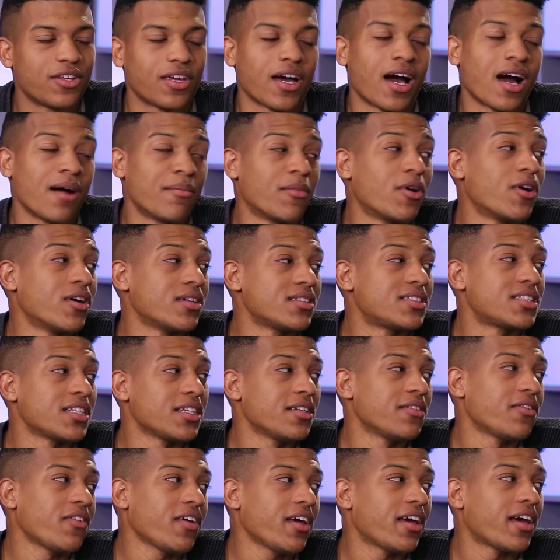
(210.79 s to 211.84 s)
I'm on
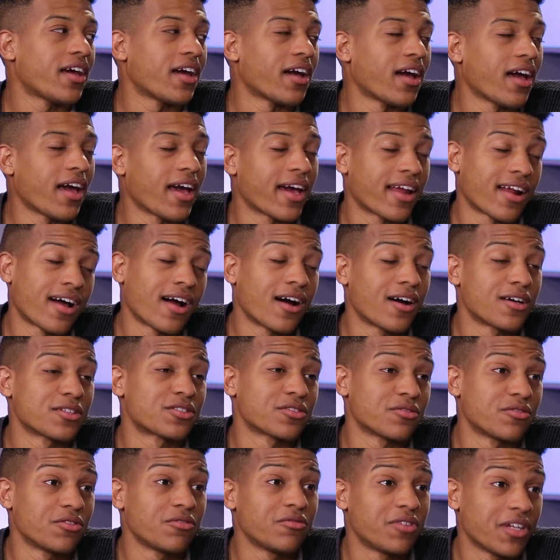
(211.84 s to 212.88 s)
T V, and yeah. I
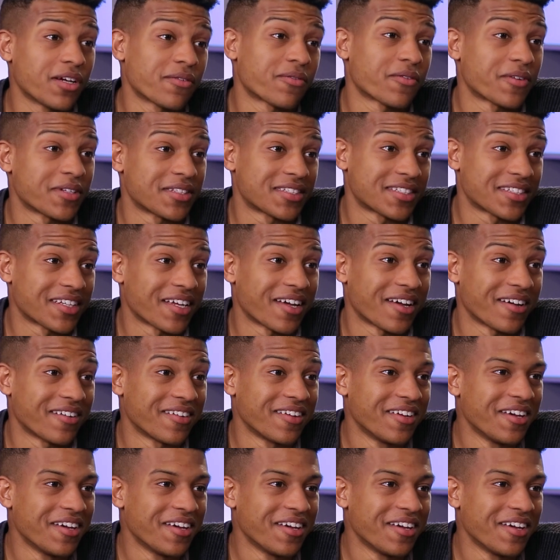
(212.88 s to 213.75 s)
also do different stuff.